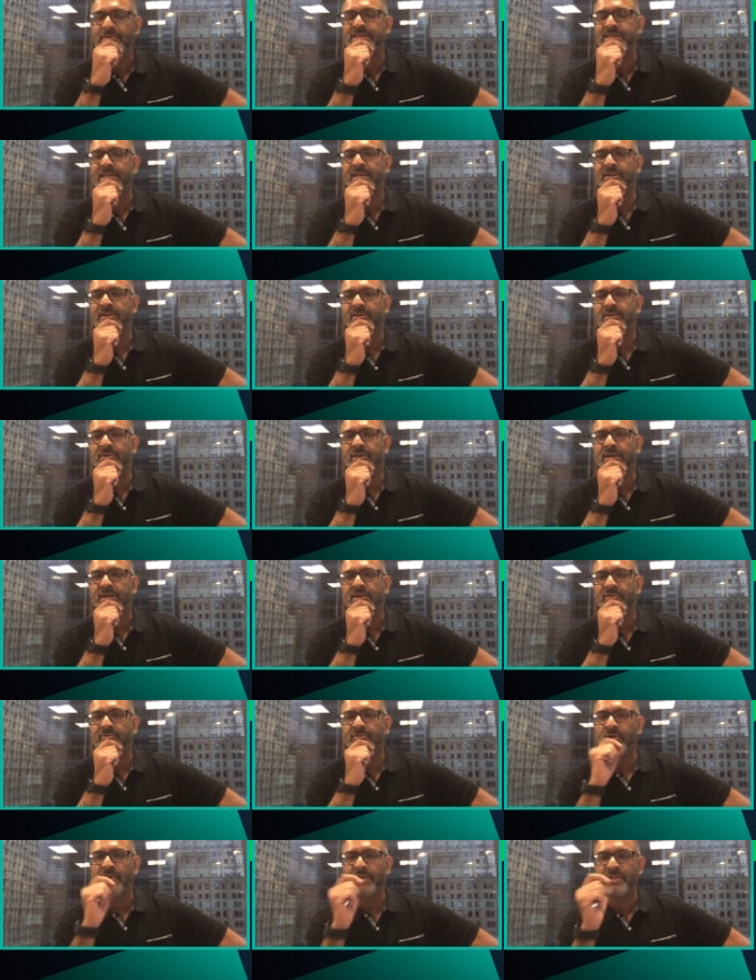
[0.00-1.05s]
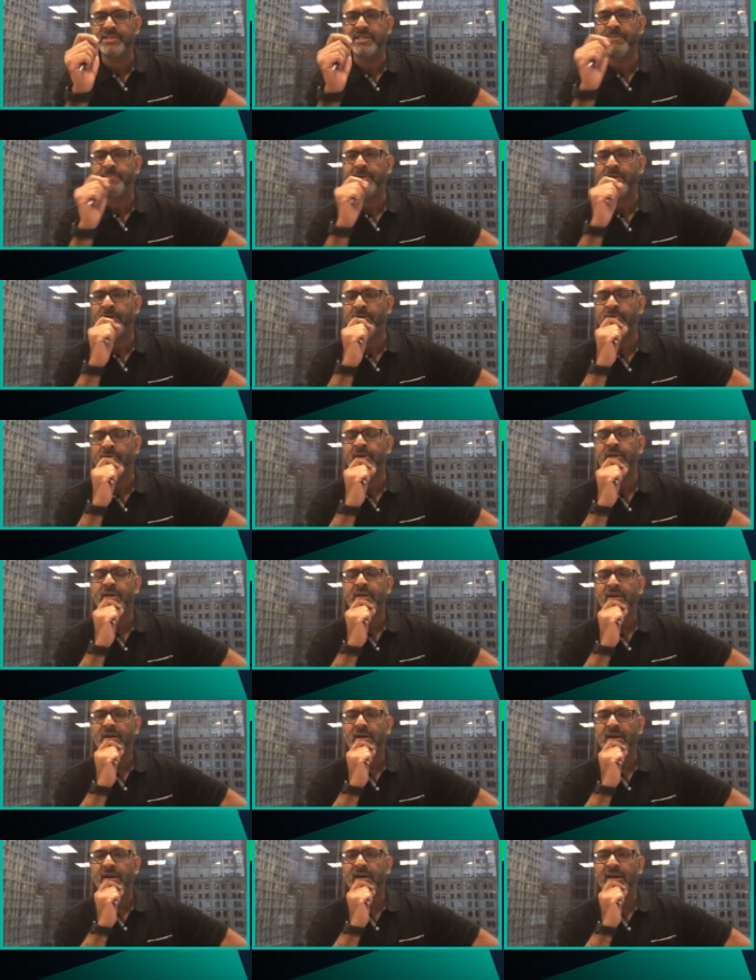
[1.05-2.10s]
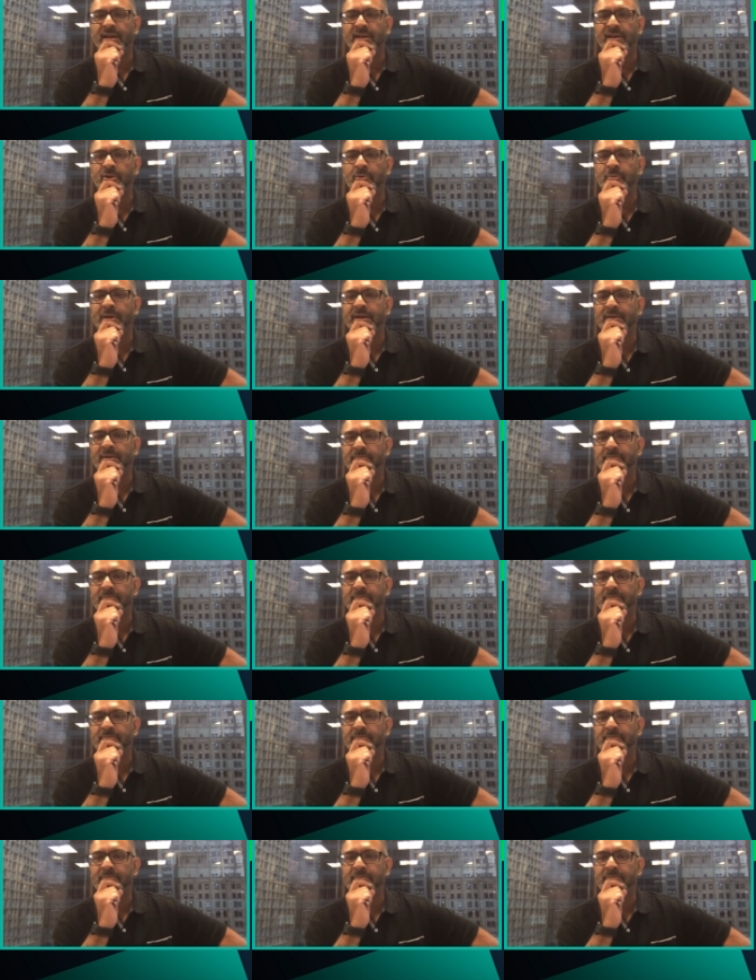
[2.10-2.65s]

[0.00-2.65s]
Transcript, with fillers: particular uh, role as CPO uh, at Nomad?